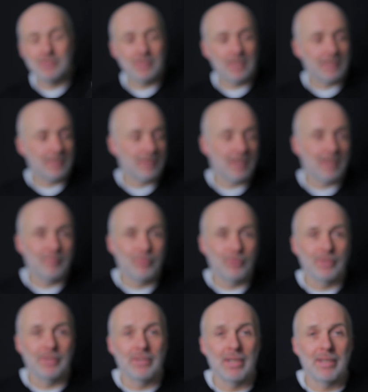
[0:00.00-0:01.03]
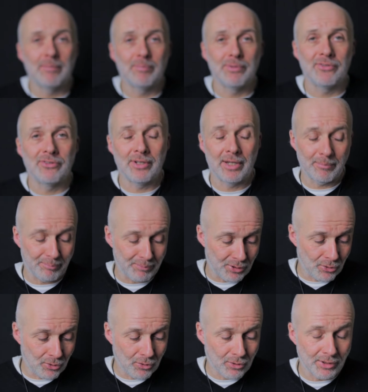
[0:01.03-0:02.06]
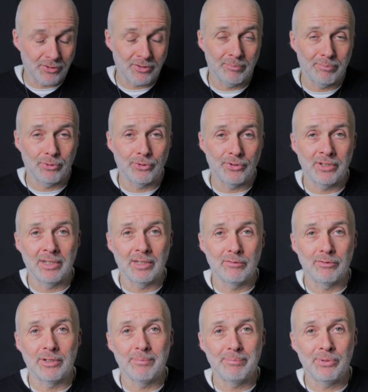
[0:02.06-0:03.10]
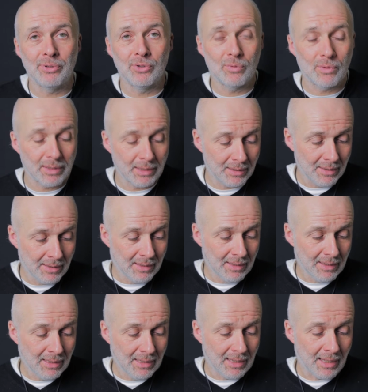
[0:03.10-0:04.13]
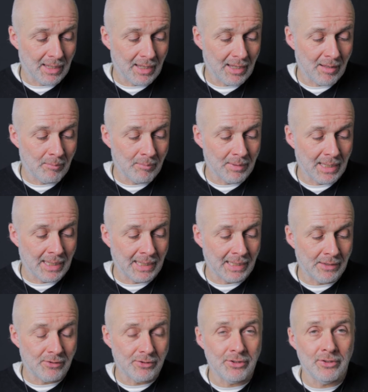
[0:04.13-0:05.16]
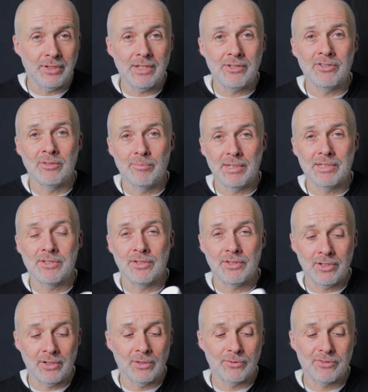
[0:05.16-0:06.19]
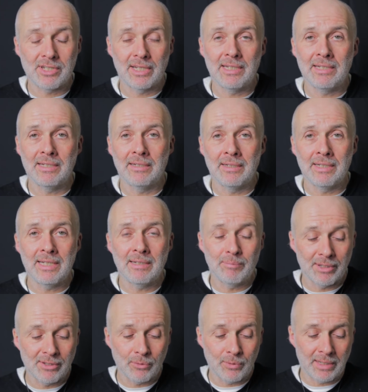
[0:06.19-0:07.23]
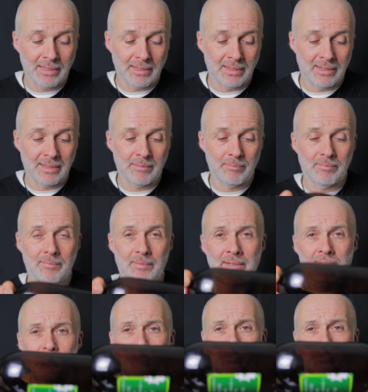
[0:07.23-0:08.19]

is 99.9% pure, and it's important you get a very pure one. And you need to mix it. You don't take it neat. By the way, I don't know